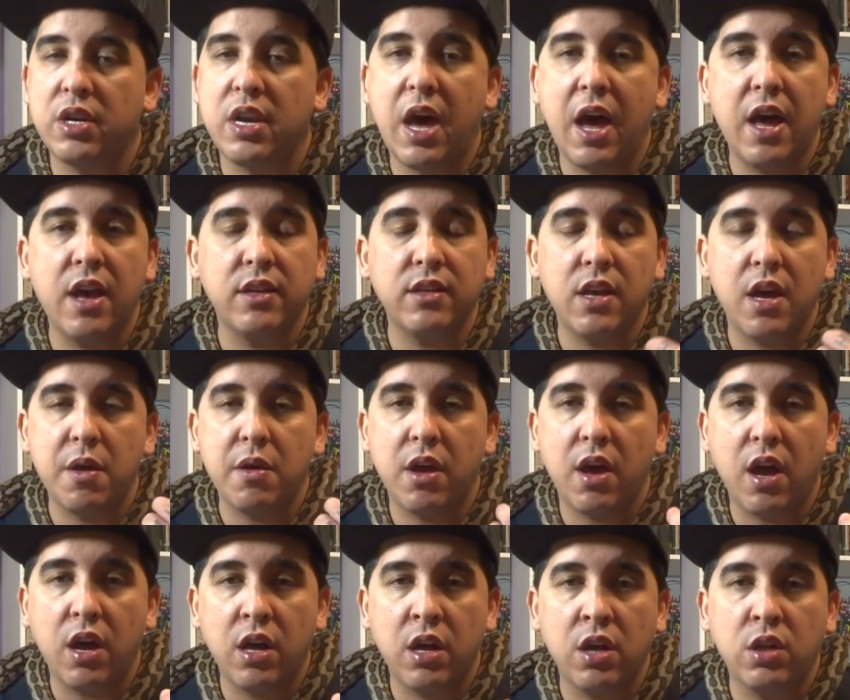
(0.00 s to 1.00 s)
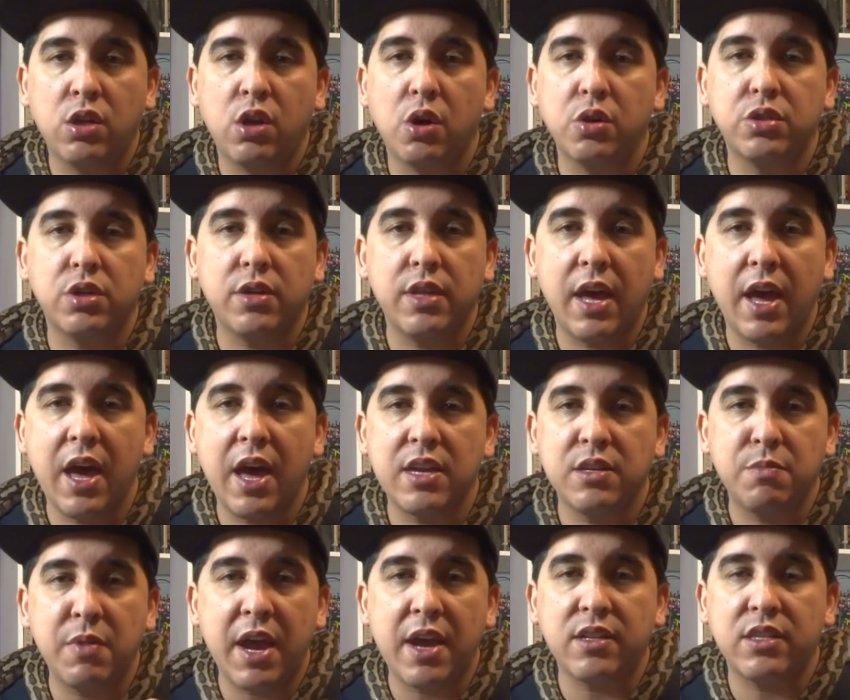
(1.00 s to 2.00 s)
not an enclosure that
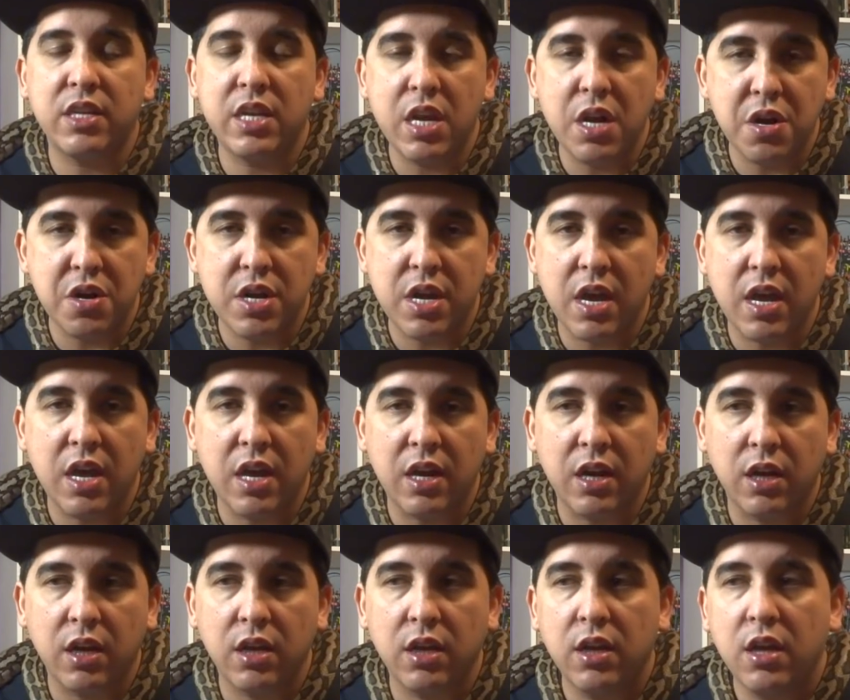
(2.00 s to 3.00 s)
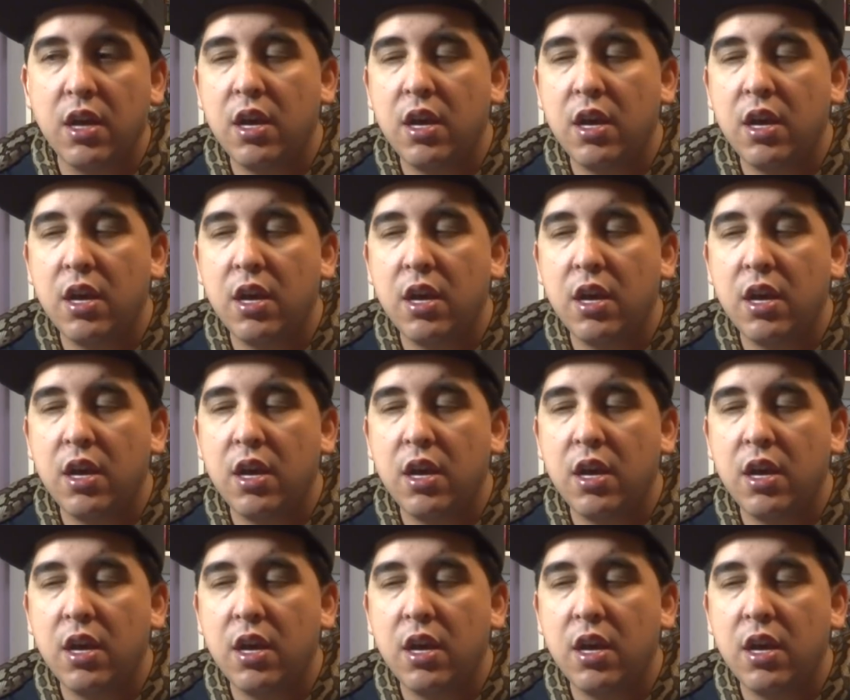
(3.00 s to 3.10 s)
has bacteria in it.